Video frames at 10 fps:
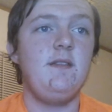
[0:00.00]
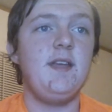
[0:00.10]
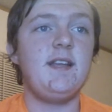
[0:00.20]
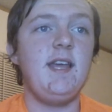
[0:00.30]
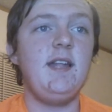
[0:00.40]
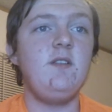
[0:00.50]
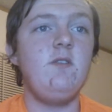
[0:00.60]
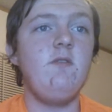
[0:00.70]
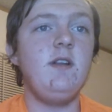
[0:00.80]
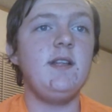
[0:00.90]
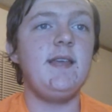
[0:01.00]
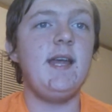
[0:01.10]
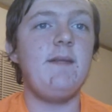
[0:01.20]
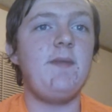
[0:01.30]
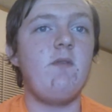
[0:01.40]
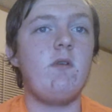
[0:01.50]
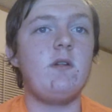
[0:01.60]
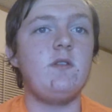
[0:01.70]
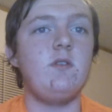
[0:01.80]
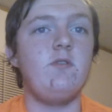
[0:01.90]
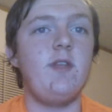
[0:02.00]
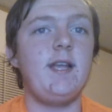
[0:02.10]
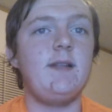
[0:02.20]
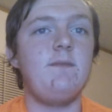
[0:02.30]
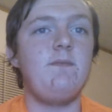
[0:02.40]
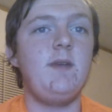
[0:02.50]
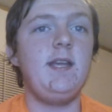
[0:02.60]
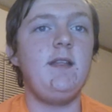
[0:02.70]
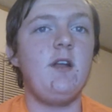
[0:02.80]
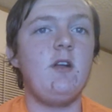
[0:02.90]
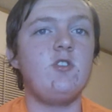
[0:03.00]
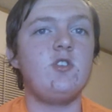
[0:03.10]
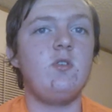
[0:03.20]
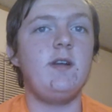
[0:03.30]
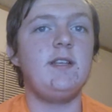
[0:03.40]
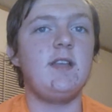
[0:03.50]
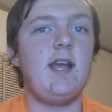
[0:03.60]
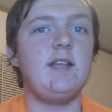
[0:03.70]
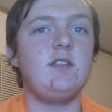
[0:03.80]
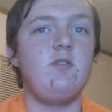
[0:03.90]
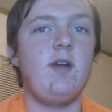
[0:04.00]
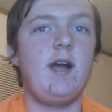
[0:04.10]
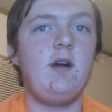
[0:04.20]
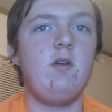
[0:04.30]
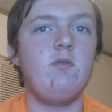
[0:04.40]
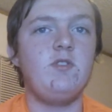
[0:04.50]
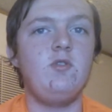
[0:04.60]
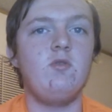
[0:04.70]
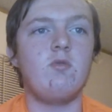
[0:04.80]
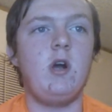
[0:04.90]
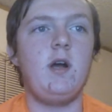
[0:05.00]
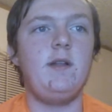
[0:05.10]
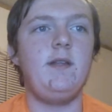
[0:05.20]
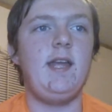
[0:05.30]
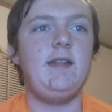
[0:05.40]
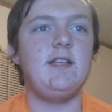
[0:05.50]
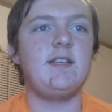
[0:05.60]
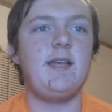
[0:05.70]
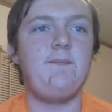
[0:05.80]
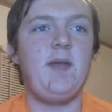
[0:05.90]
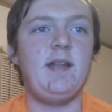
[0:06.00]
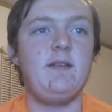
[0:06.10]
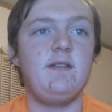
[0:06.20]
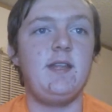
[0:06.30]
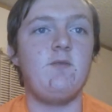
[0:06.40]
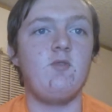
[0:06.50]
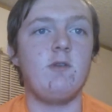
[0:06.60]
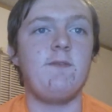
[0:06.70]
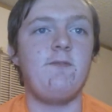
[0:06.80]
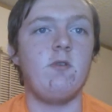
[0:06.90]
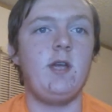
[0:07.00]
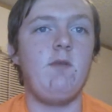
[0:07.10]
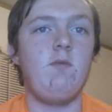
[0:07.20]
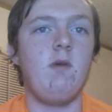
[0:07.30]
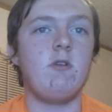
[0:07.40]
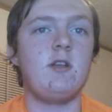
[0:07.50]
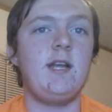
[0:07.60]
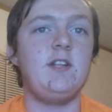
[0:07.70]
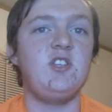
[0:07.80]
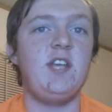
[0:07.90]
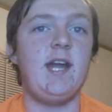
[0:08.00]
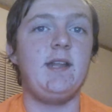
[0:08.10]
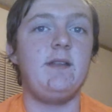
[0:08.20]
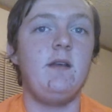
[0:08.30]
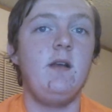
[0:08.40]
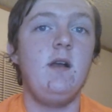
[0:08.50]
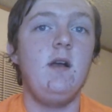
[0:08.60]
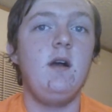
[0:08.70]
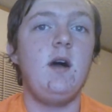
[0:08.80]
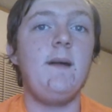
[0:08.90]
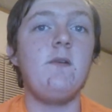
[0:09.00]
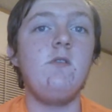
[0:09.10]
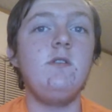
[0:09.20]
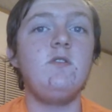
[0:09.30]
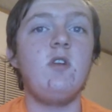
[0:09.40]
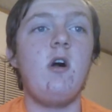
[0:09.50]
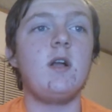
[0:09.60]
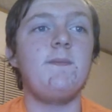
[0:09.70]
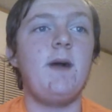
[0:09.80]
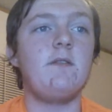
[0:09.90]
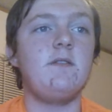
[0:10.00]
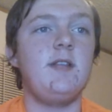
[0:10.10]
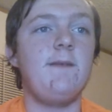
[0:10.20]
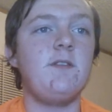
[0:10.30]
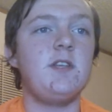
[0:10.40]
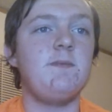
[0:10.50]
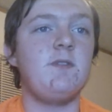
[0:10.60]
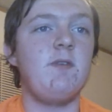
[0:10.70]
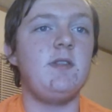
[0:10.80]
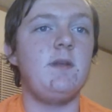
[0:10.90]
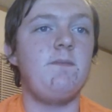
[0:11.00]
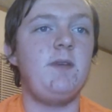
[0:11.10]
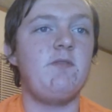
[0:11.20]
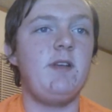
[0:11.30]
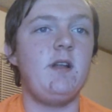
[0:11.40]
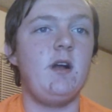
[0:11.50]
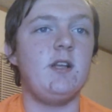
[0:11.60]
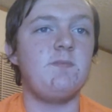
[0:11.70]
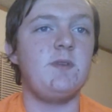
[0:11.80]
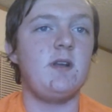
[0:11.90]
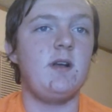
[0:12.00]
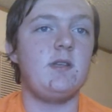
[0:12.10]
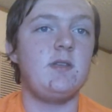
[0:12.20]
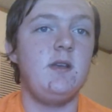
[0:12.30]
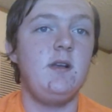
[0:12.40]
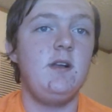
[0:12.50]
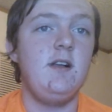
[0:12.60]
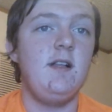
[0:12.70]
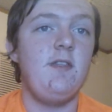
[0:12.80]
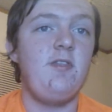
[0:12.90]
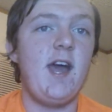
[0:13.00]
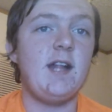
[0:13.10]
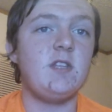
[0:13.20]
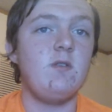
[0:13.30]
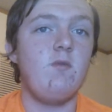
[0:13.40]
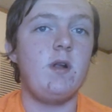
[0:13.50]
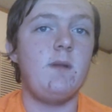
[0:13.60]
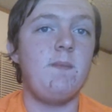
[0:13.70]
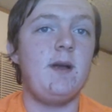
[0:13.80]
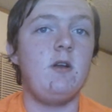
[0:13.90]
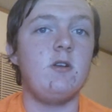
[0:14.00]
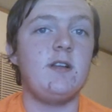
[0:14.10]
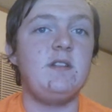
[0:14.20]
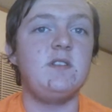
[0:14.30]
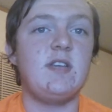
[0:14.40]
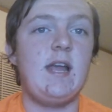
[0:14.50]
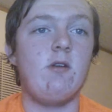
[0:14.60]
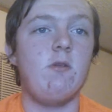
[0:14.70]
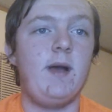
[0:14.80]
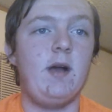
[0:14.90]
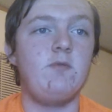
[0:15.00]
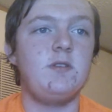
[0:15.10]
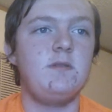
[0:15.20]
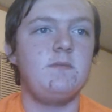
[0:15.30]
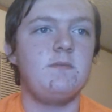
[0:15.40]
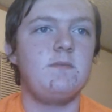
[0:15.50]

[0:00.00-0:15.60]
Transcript: They can do it again if they want to. They can be their choice as to how to run in this campaign. Didn't work before. It won't work again, she added. I'm going to talk about the differences between the between us because that's what Americans care about.